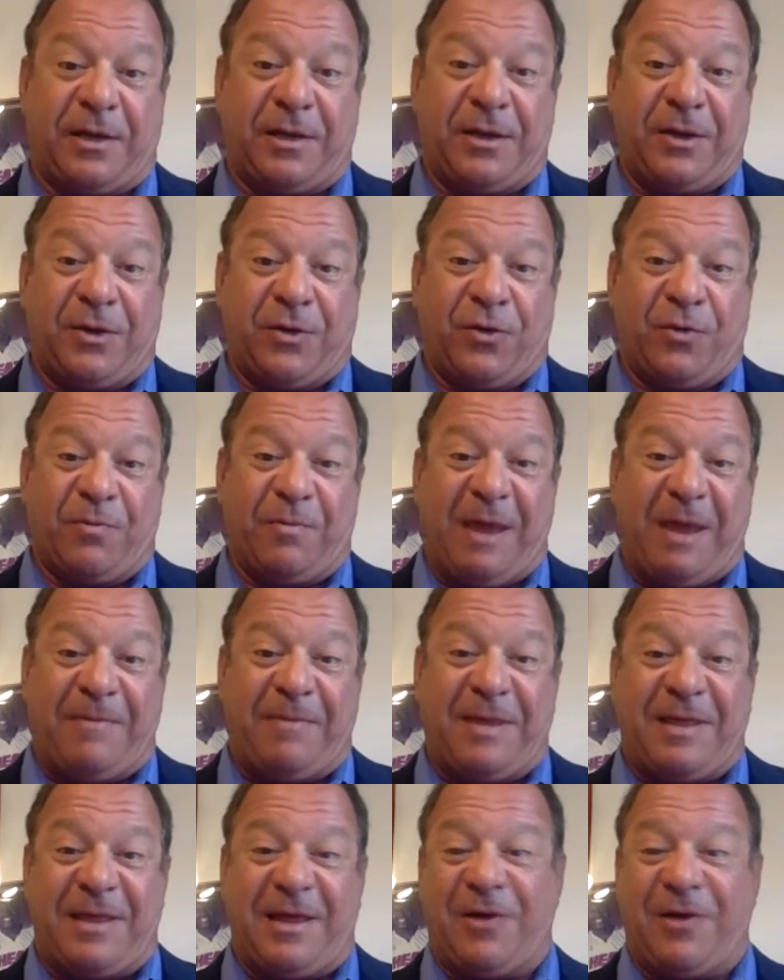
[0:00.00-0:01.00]
Or
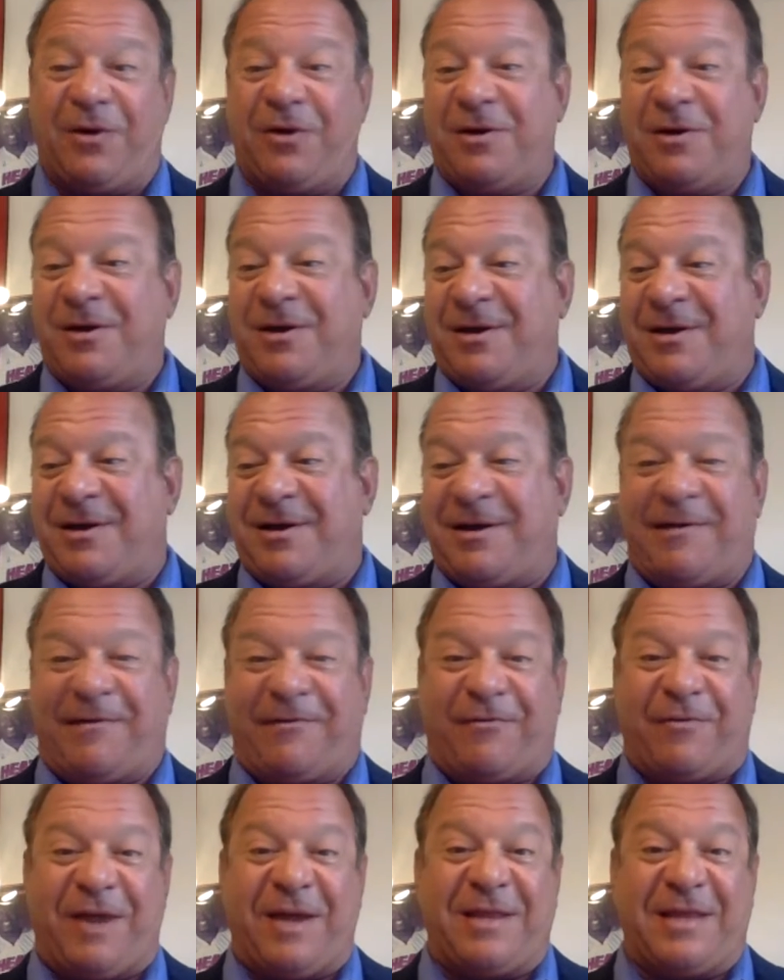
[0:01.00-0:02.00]
maybe they're
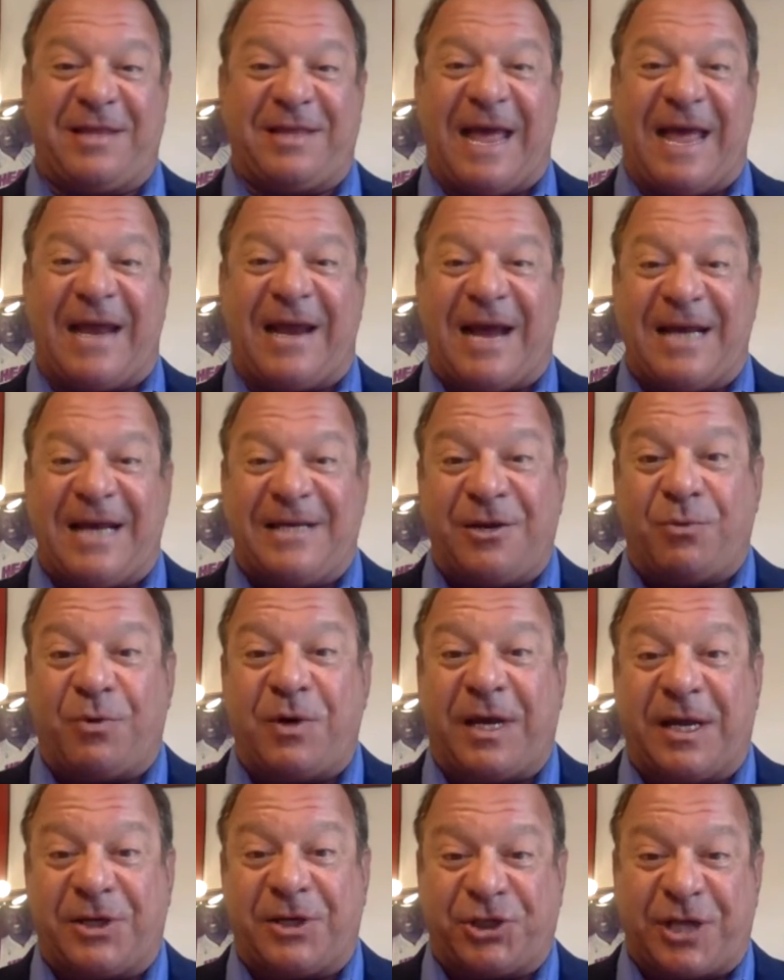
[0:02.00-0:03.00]
afraid that idea will
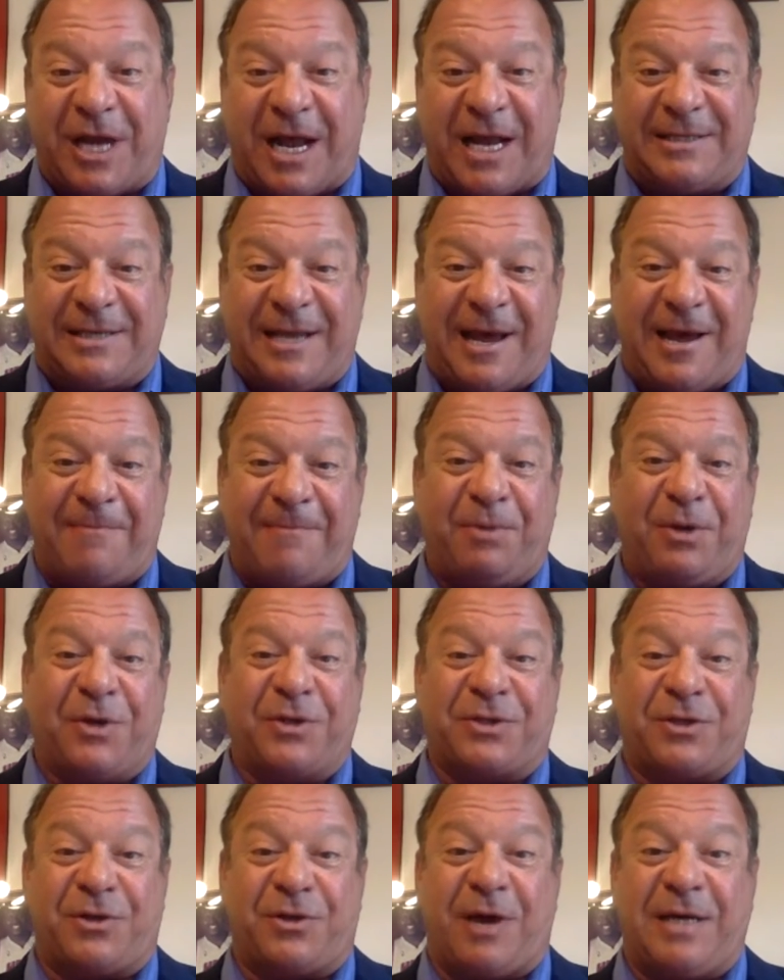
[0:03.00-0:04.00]
get shot down
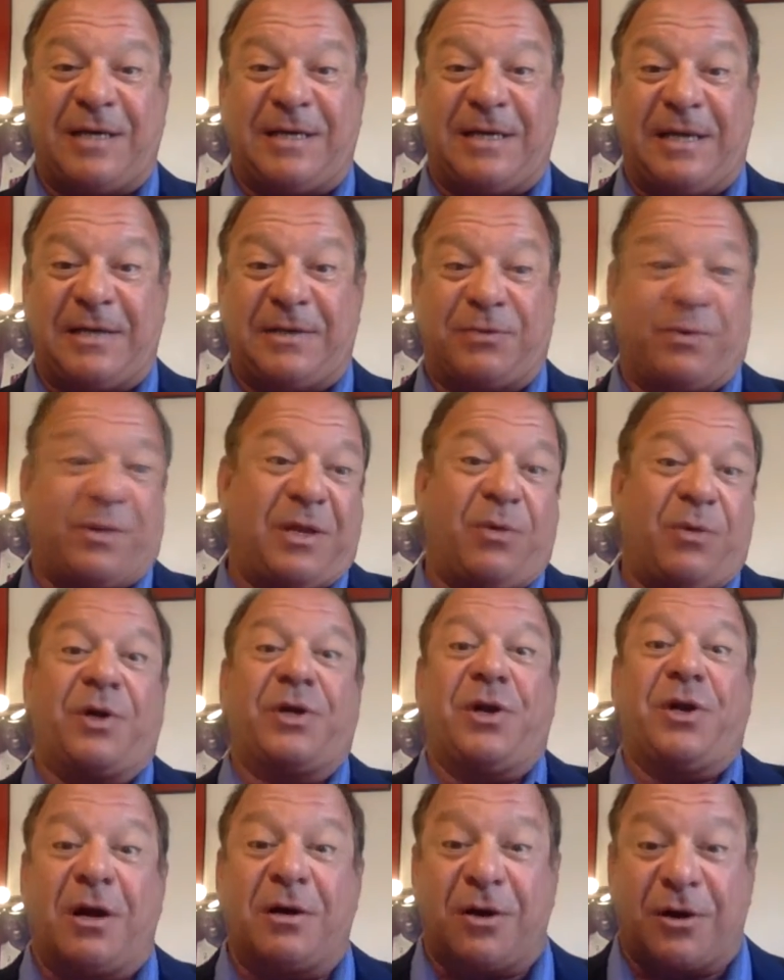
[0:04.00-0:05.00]
because their ideas when they were
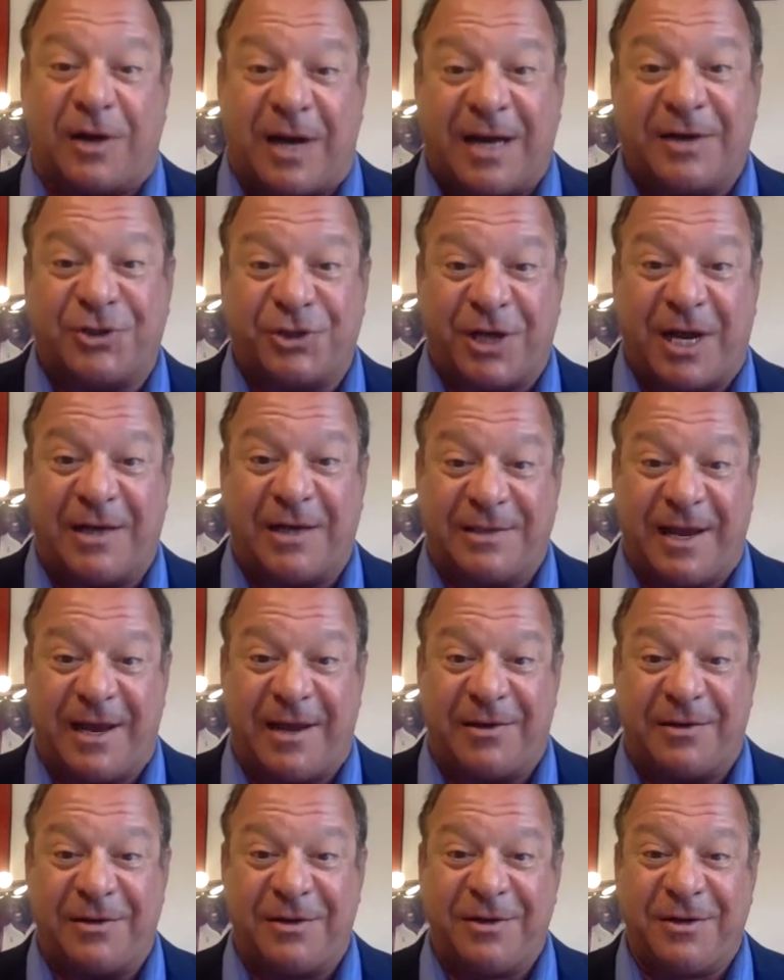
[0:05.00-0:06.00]
younger got shot down.
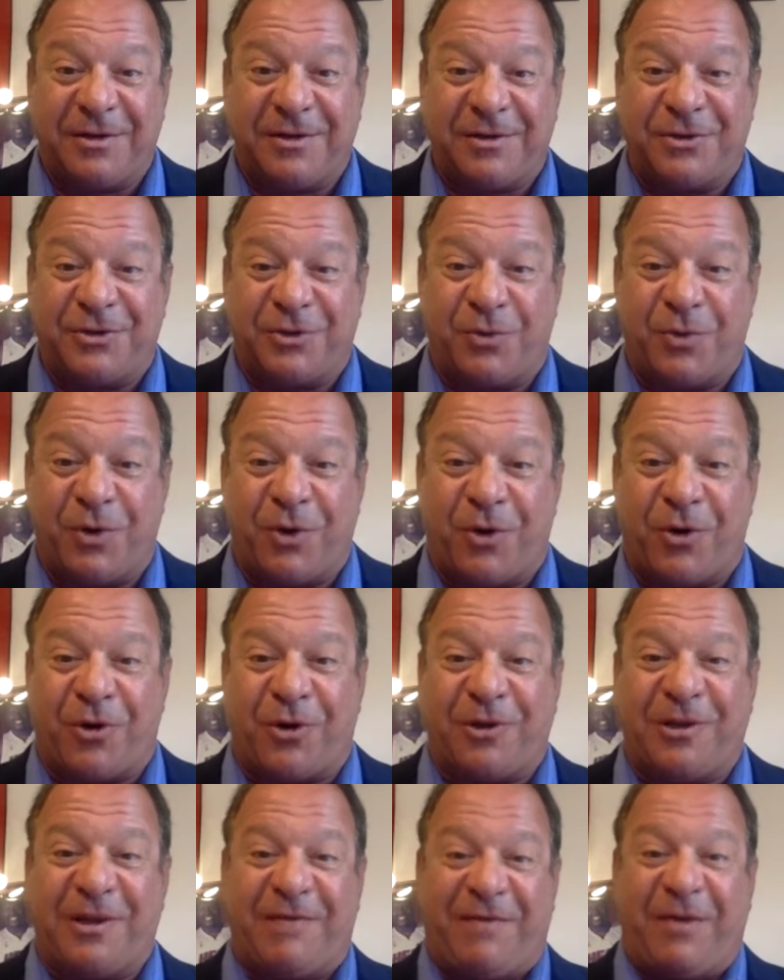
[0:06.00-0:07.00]
So we are
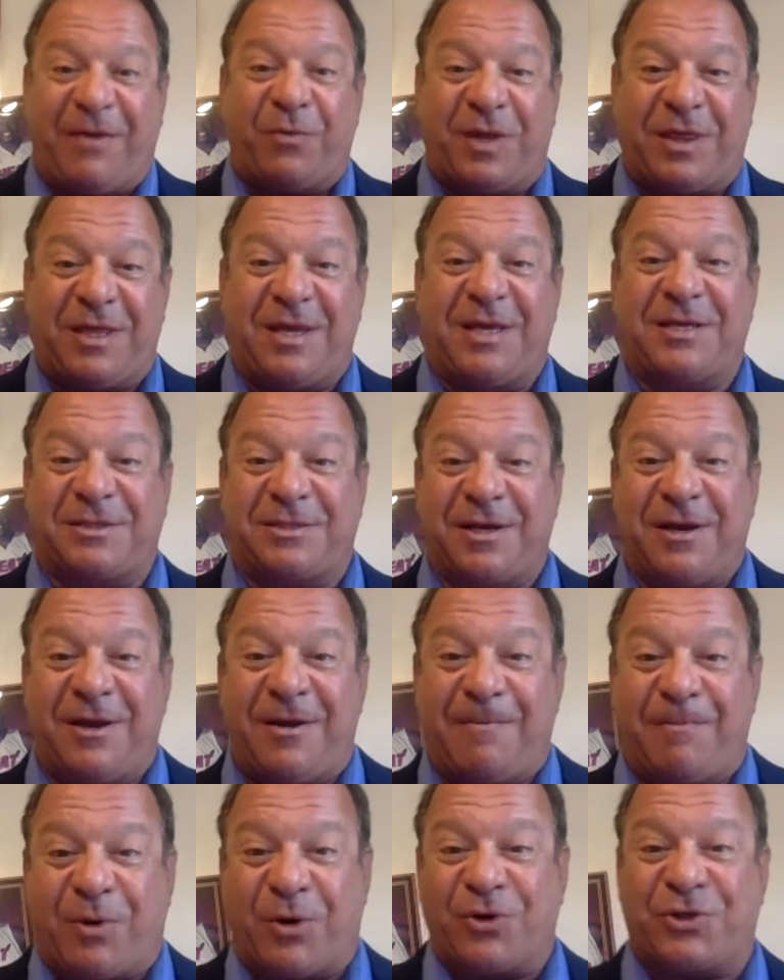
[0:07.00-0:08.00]
all living with these
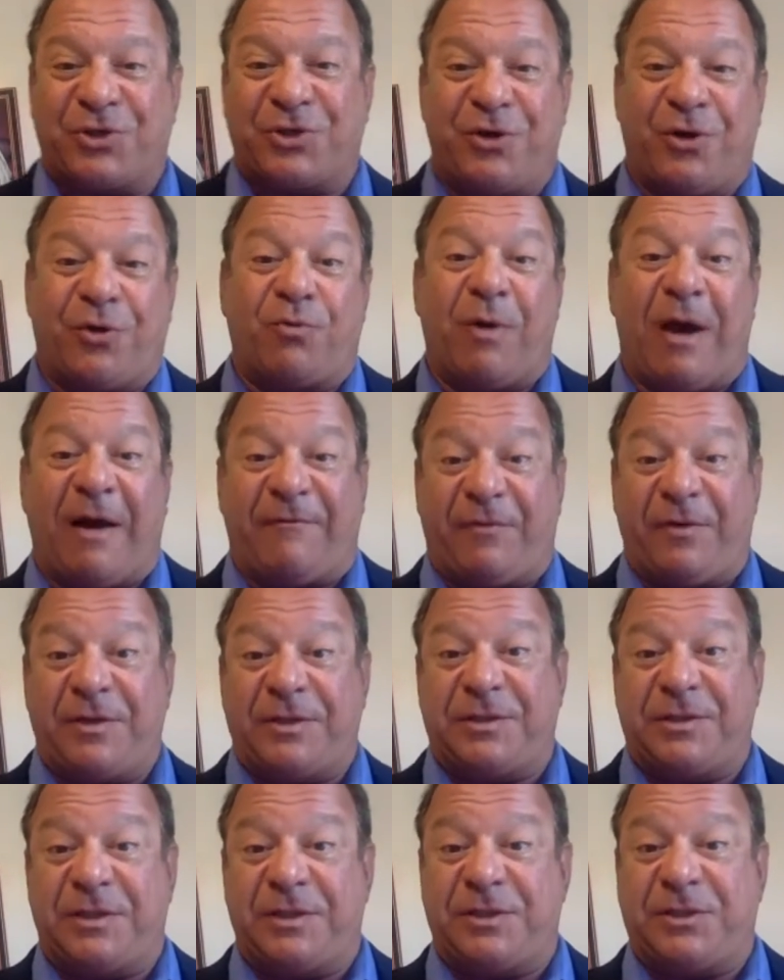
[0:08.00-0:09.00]
personal
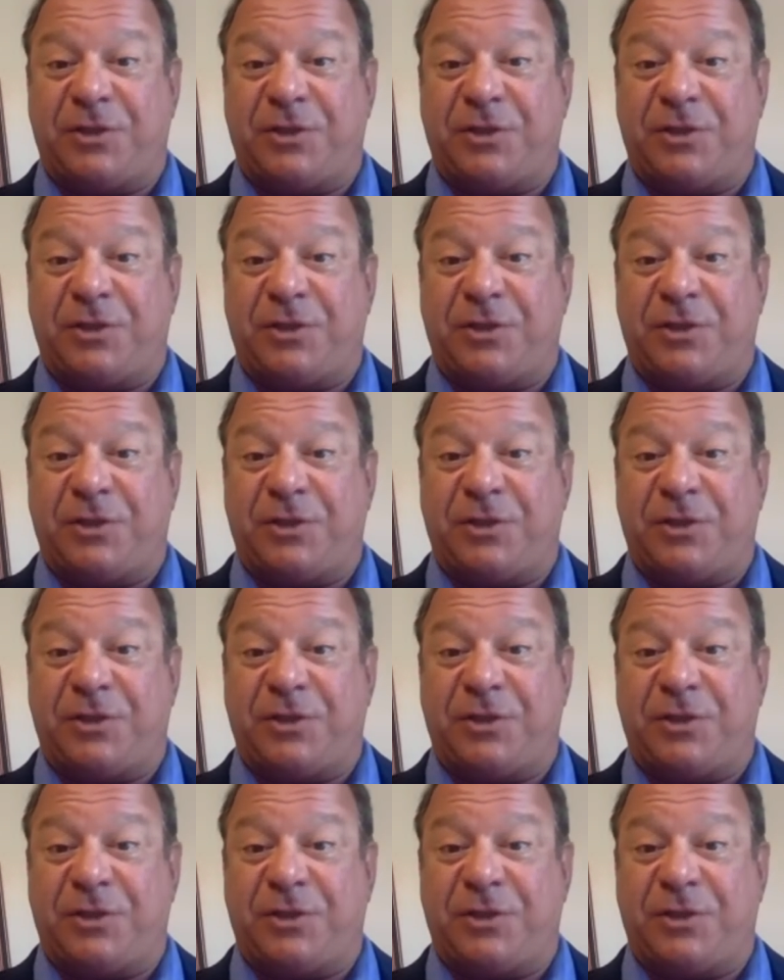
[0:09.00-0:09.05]
references.